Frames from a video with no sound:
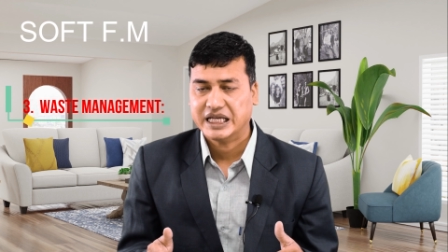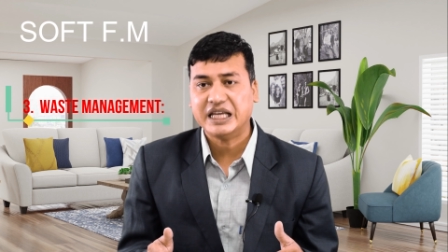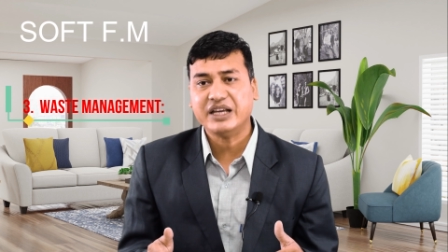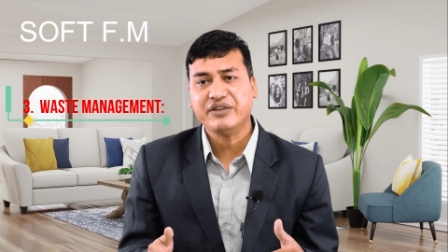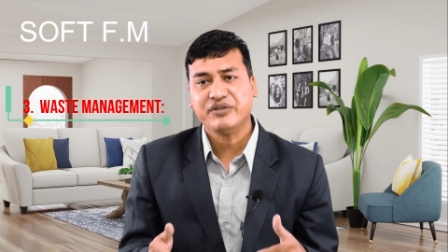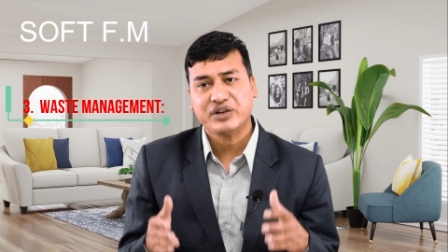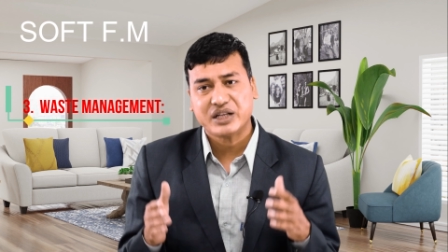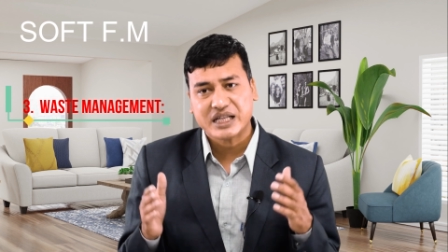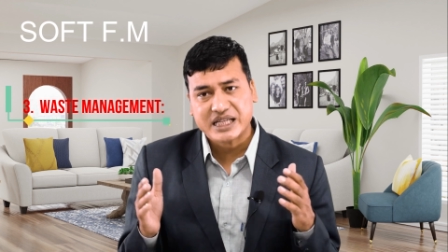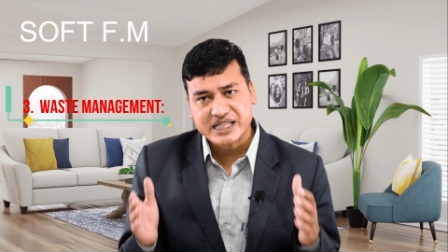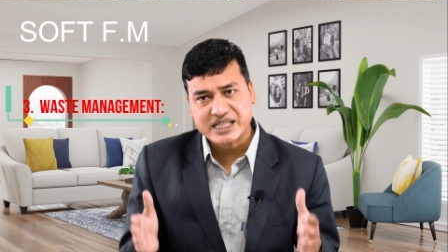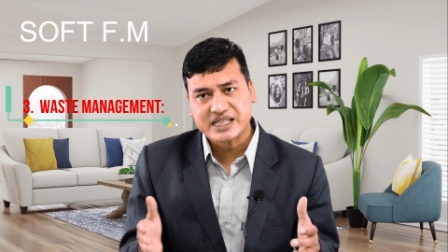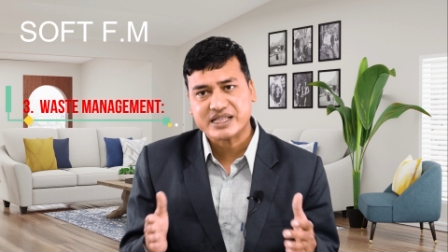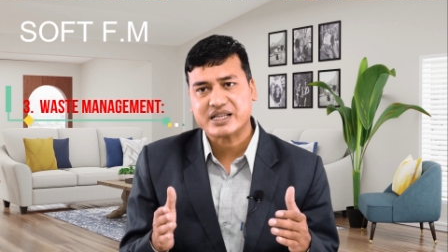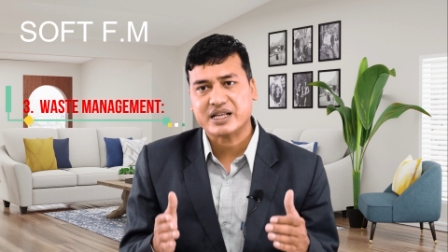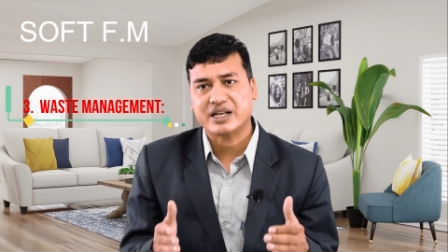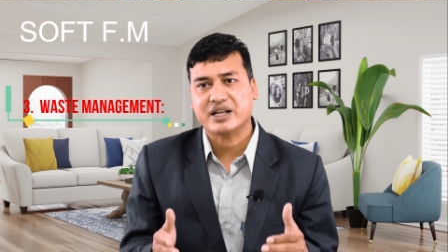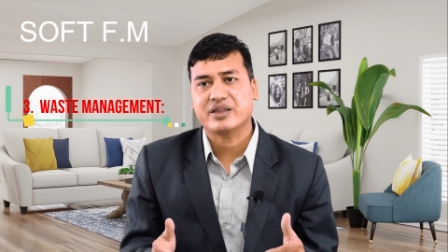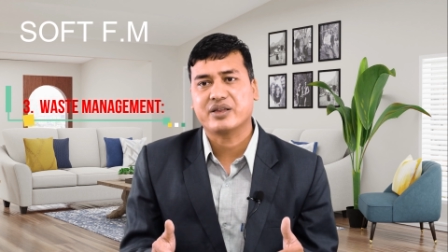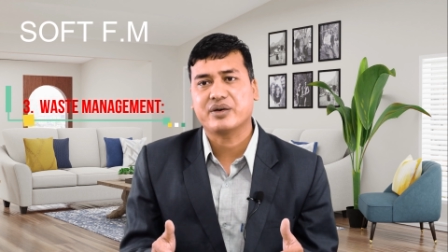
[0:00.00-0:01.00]
If
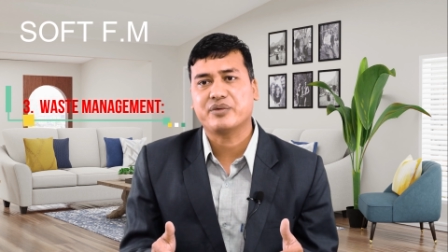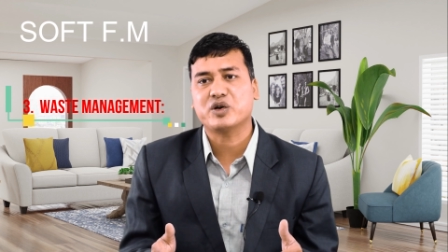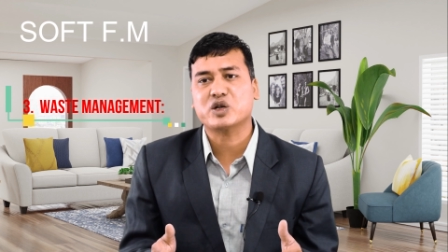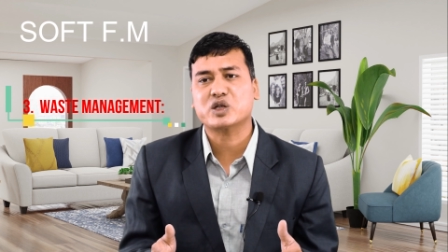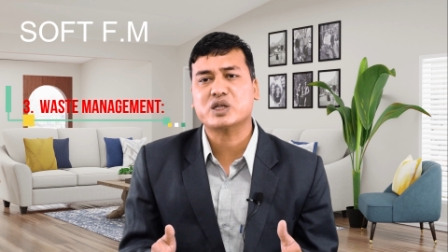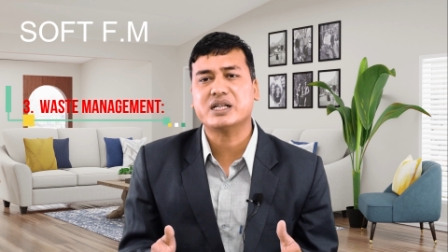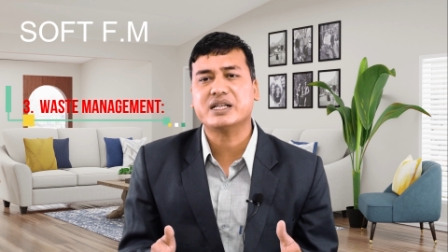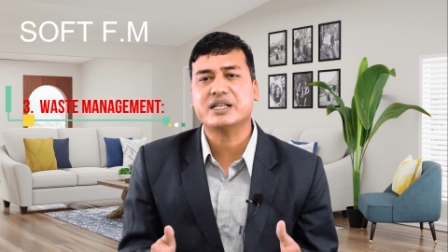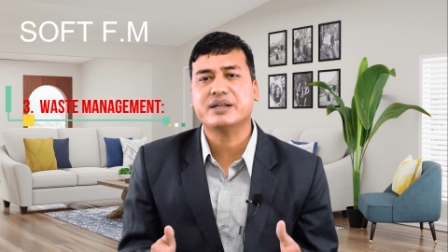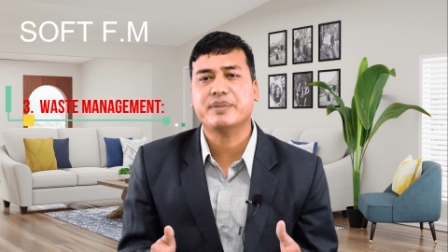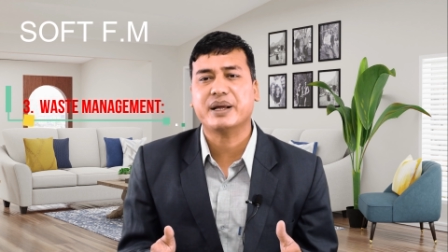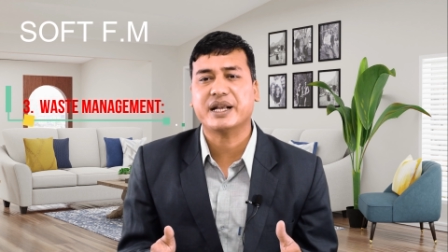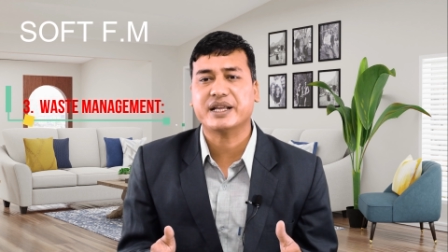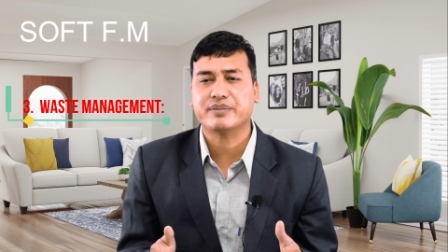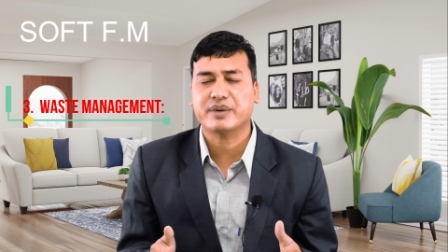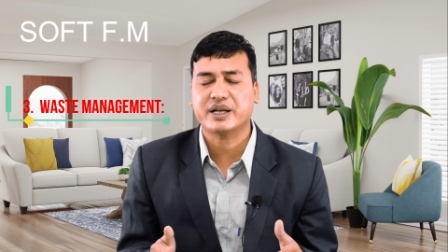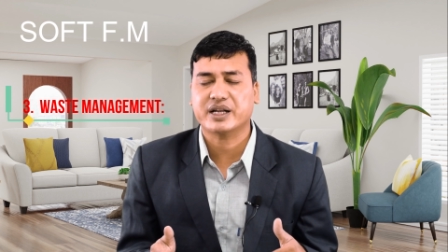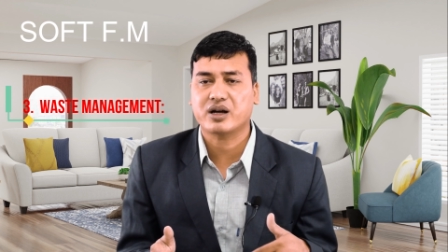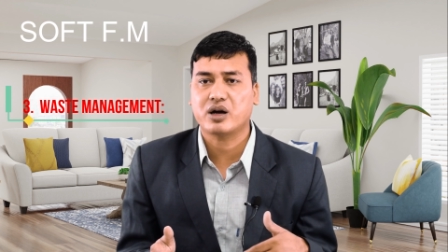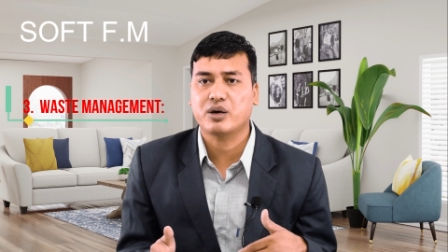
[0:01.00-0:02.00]
necessary, the facility
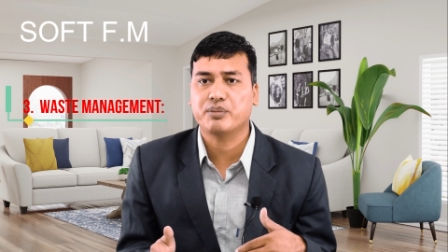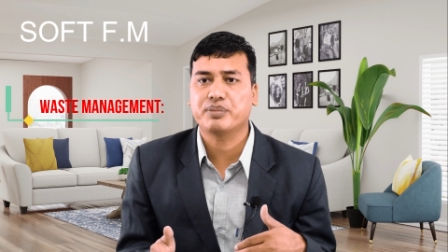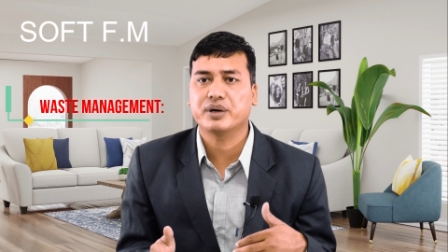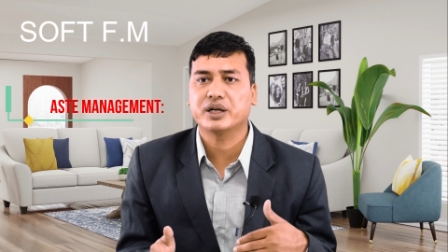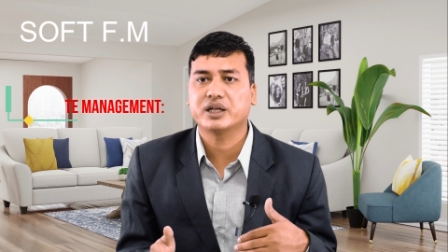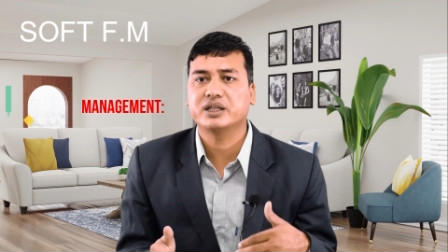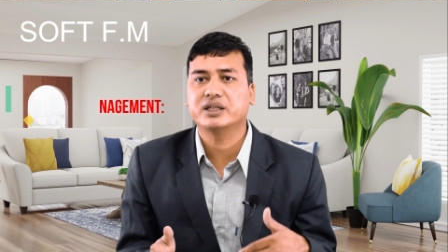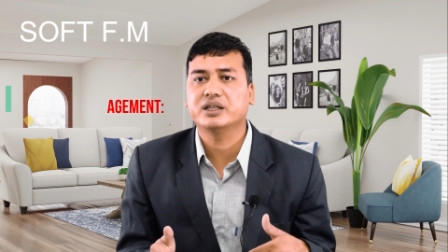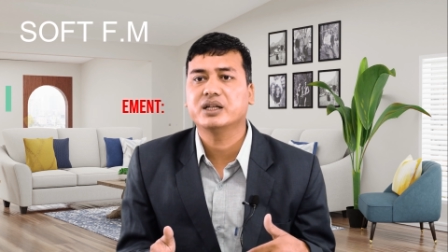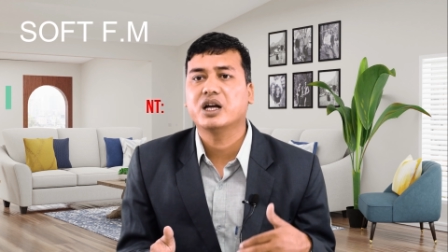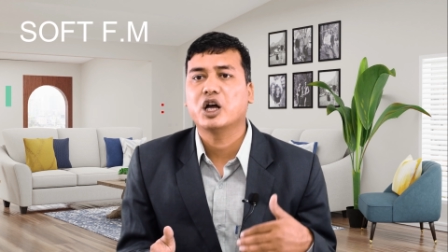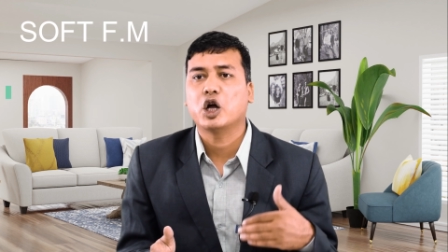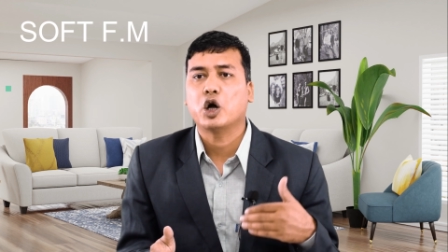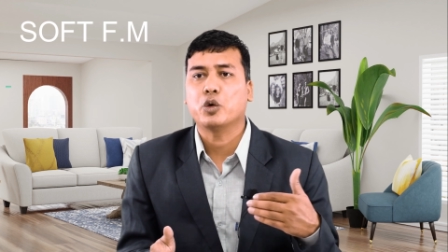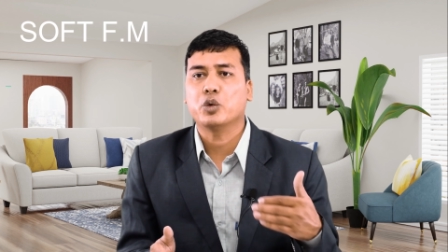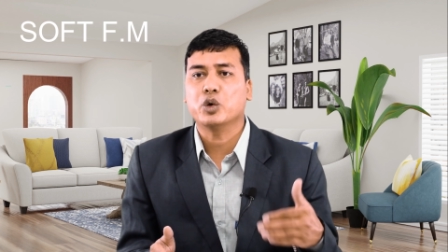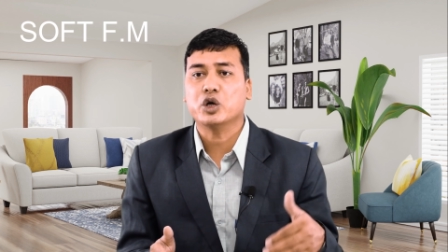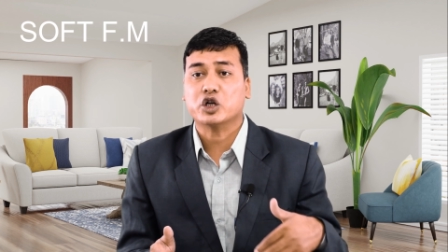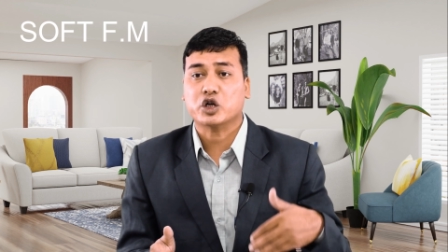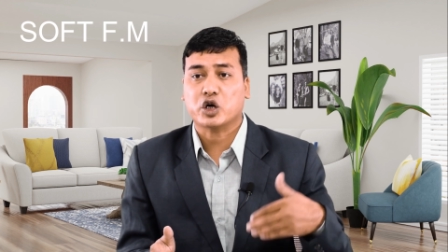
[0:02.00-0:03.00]
management company
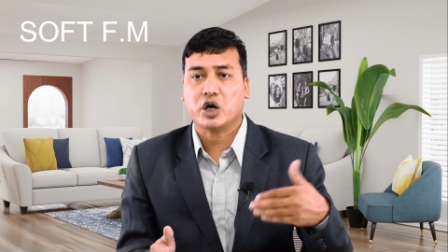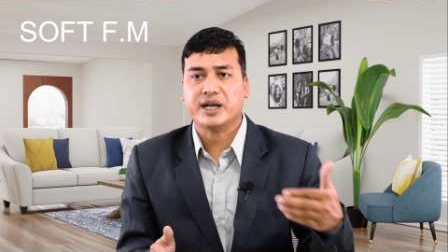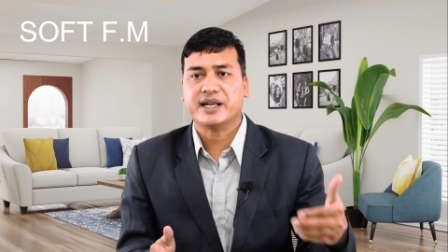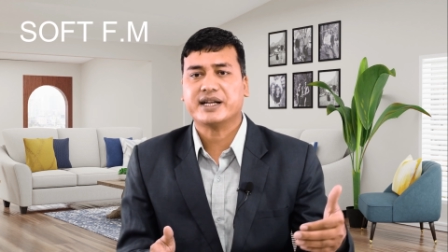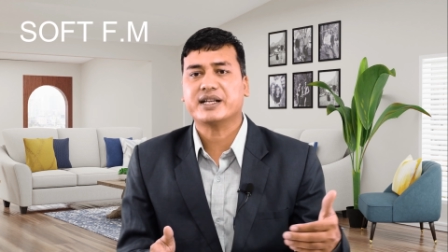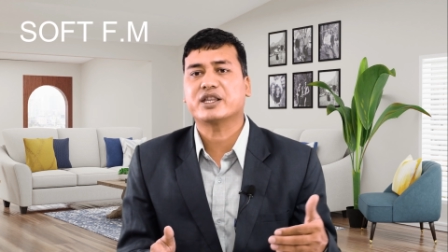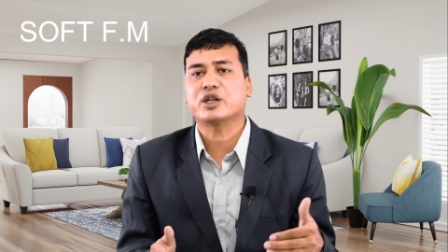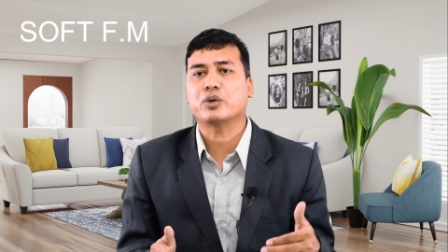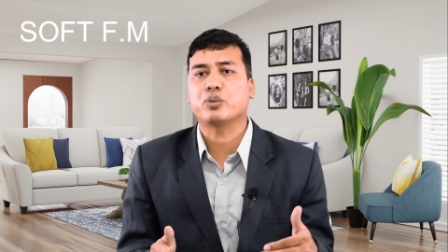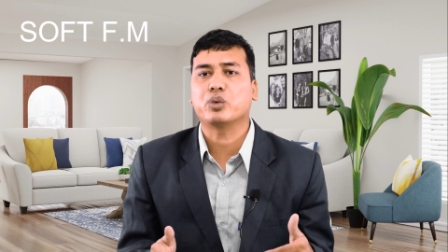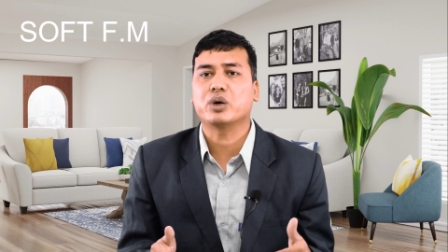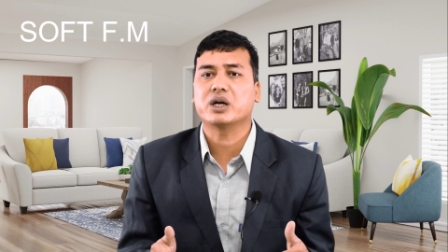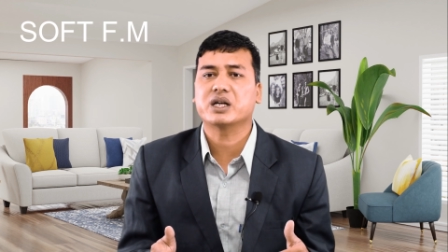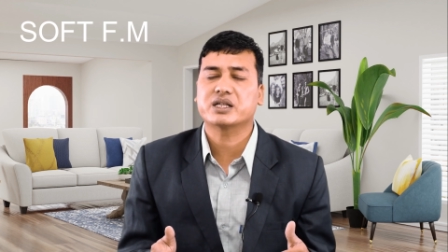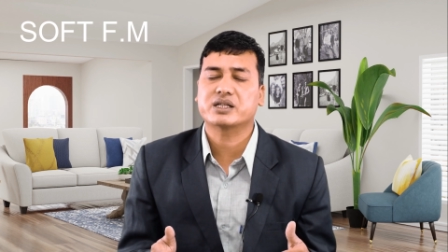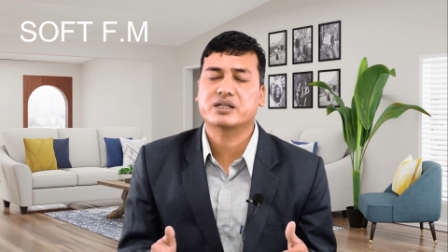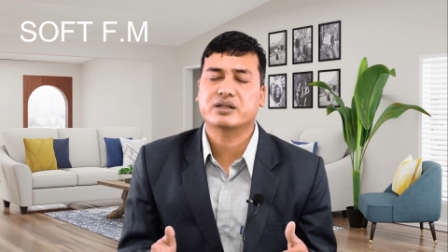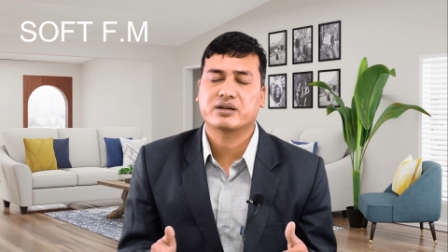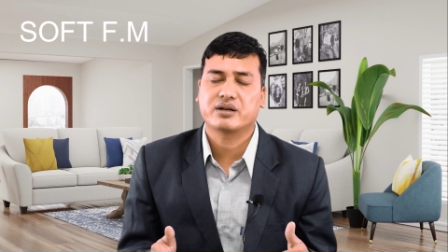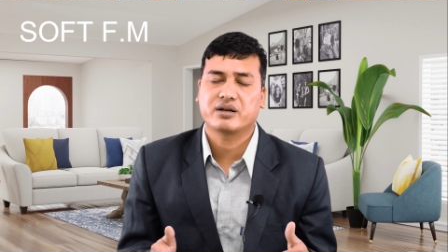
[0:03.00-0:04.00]
will collect the
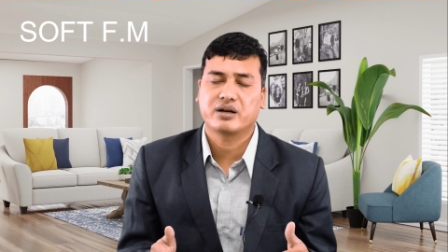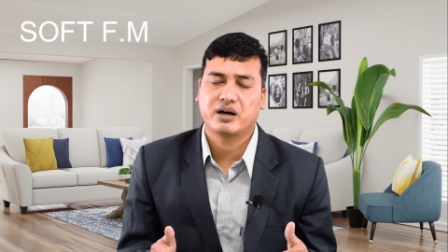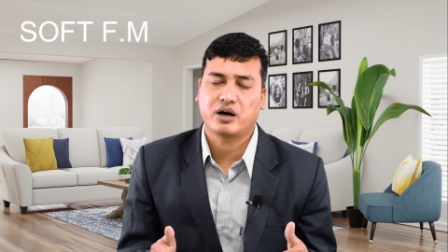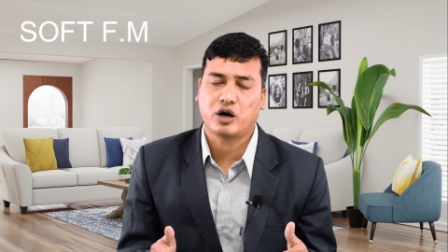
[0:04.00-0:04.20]
waste